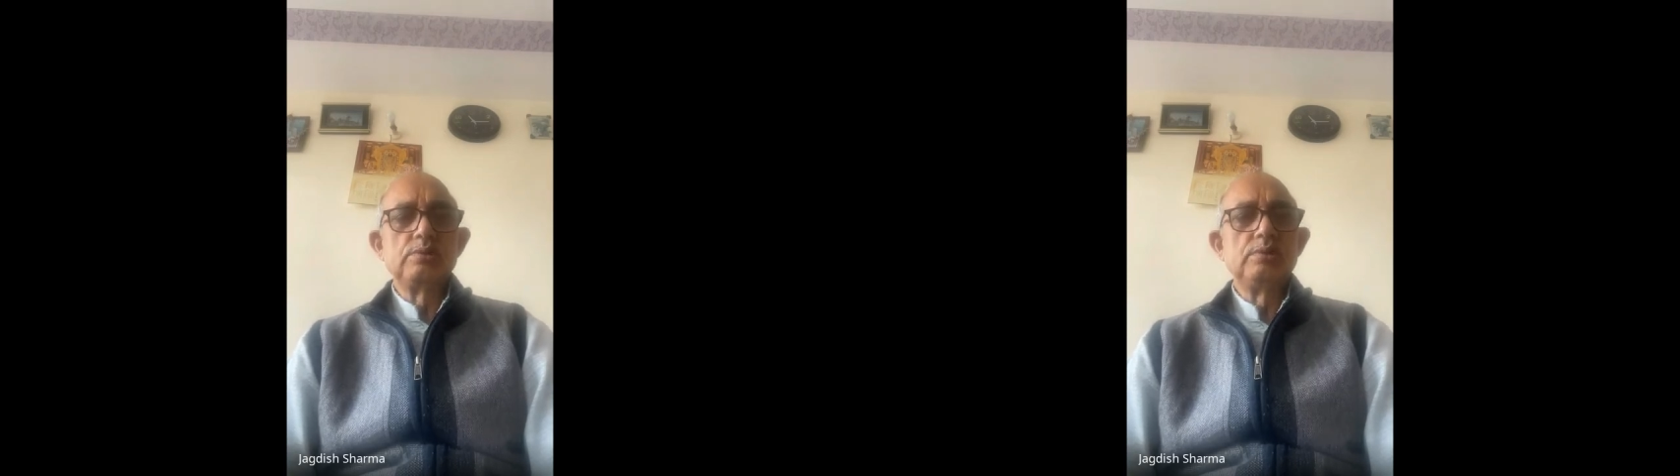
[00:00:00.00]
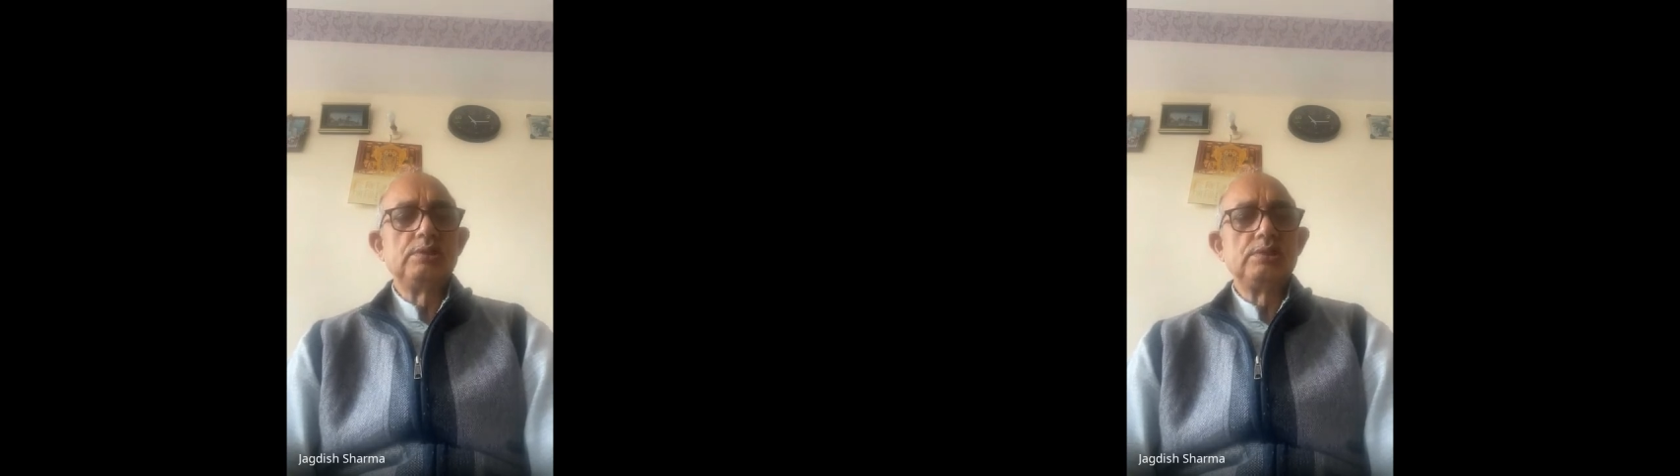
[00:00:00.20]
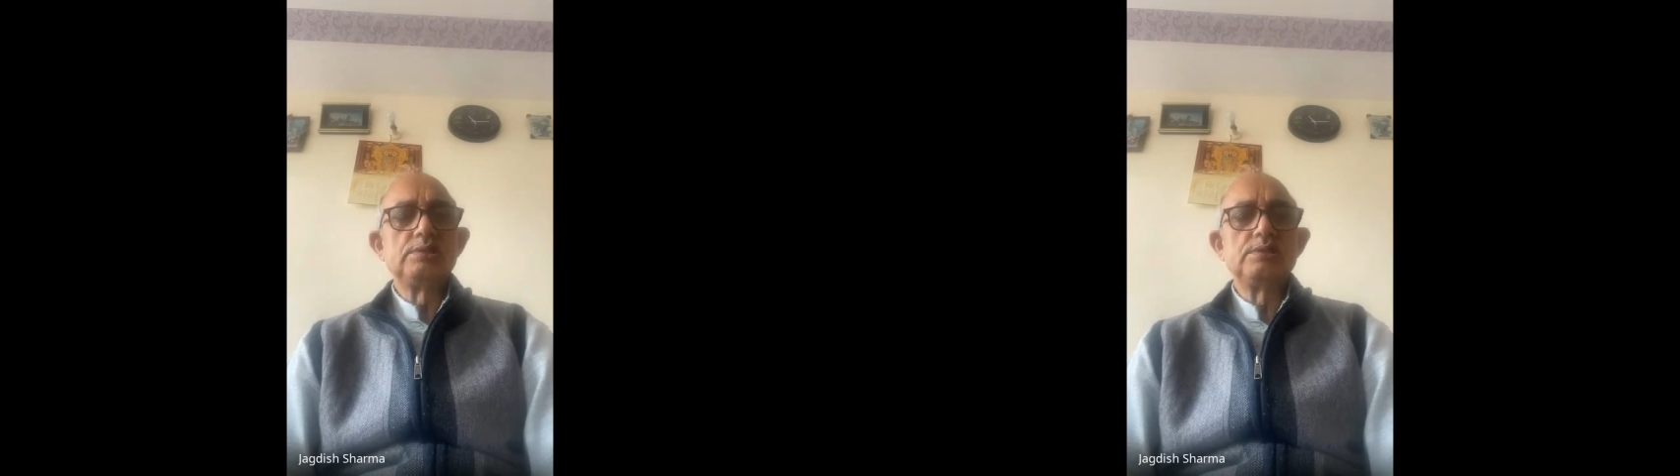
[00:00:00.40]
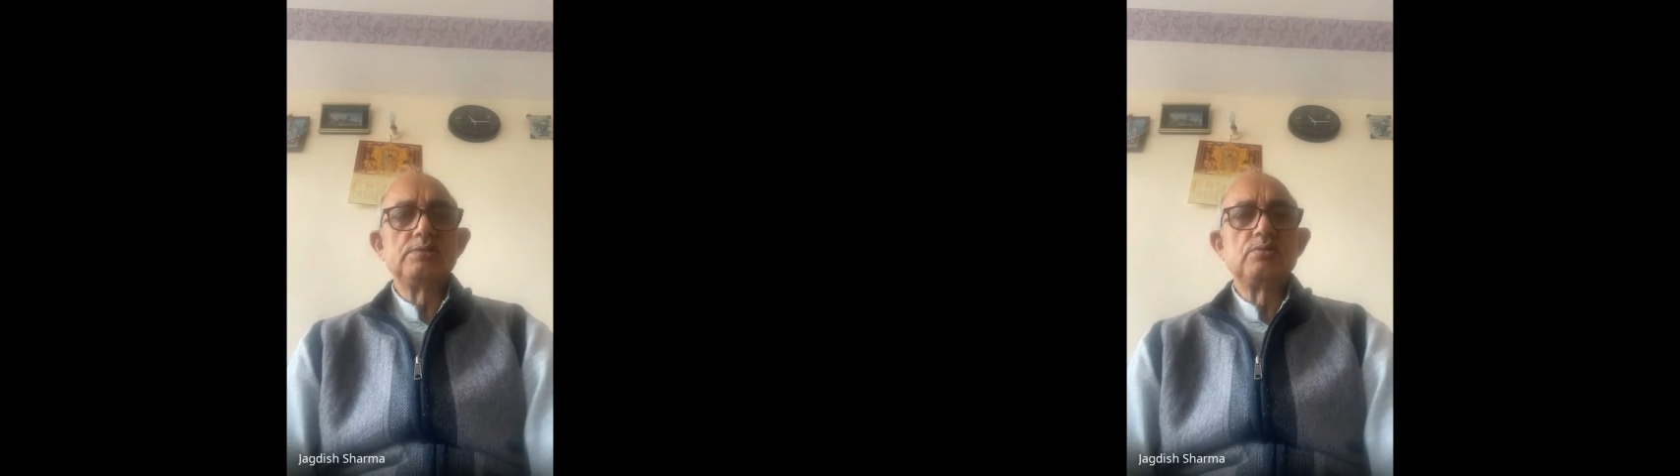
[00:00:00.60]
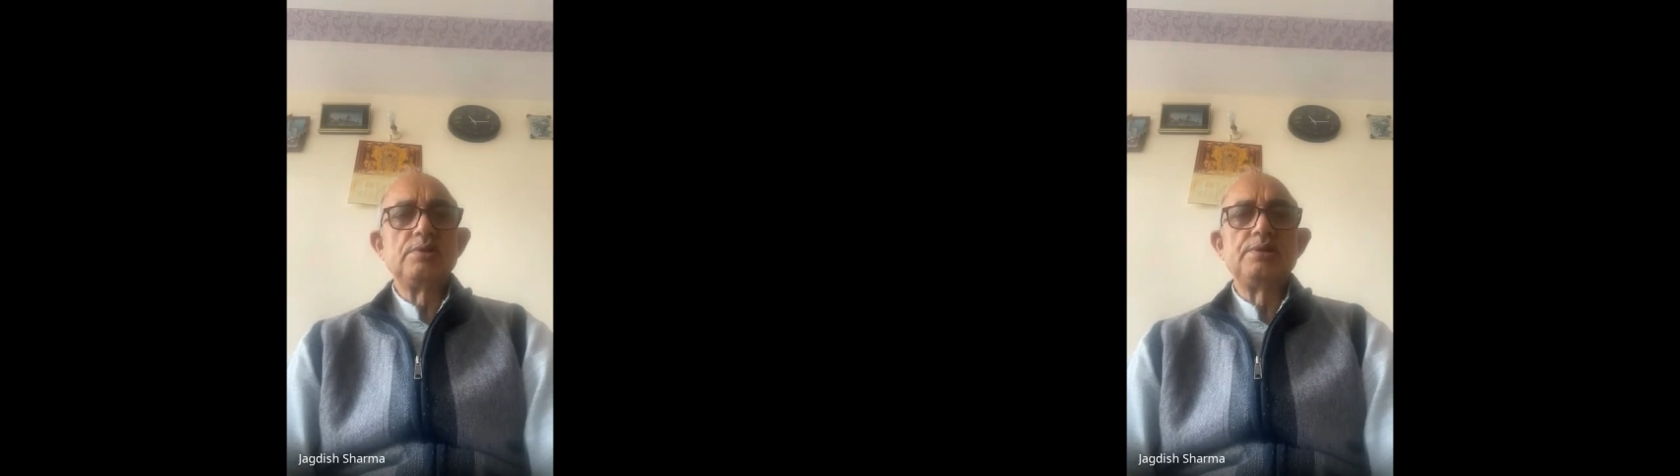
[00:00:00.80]
it is
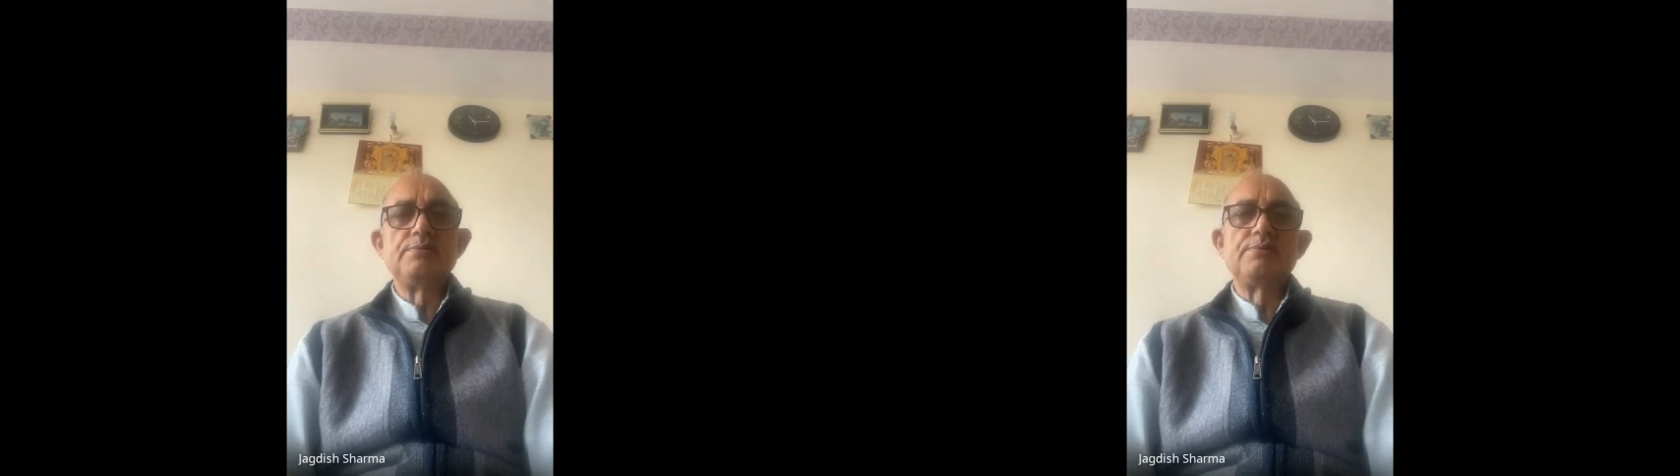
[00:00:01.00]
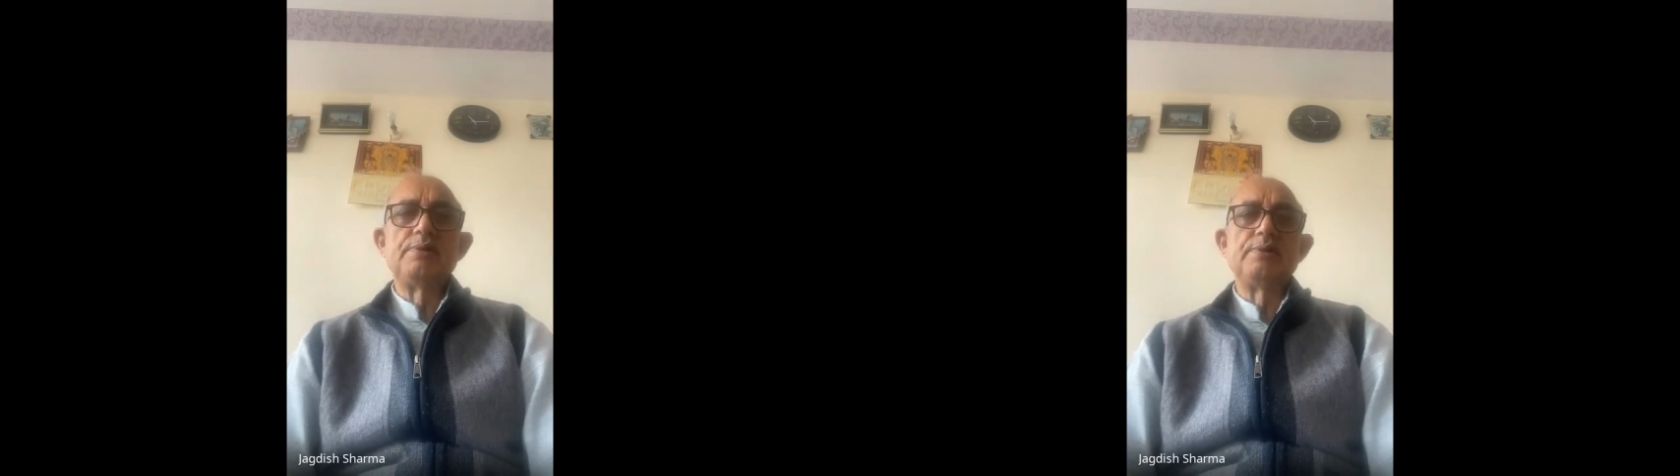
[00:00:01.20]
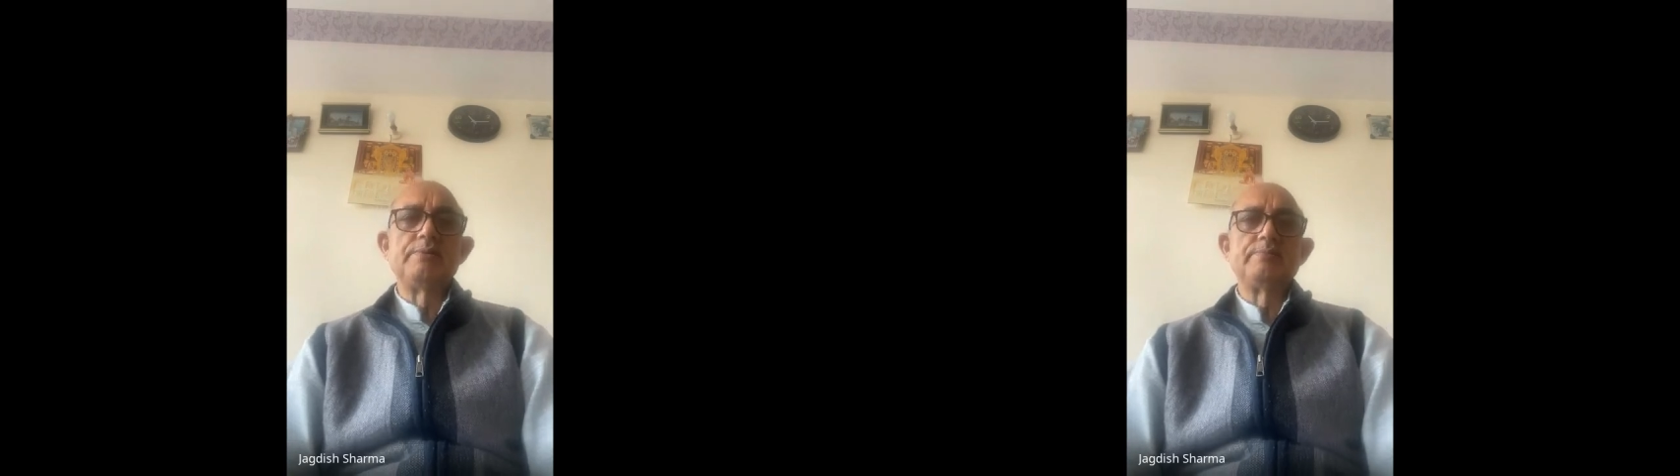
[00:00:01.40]
quite different.